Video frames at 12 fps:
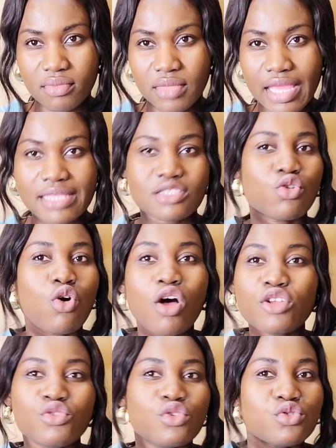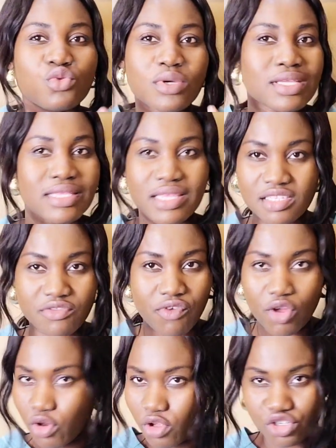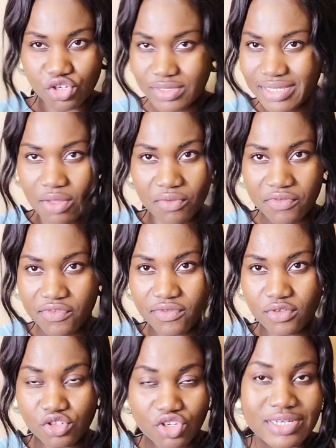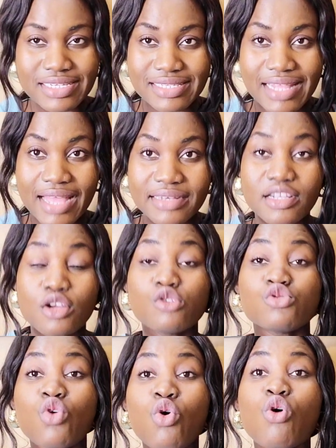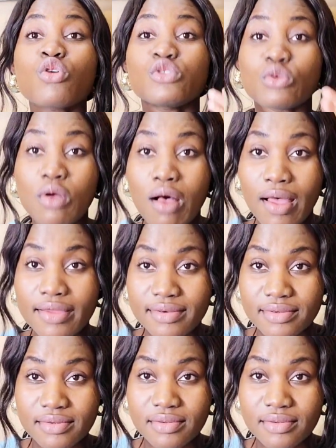It's God you're doing this for, not yourself. Do you understand? So go to God.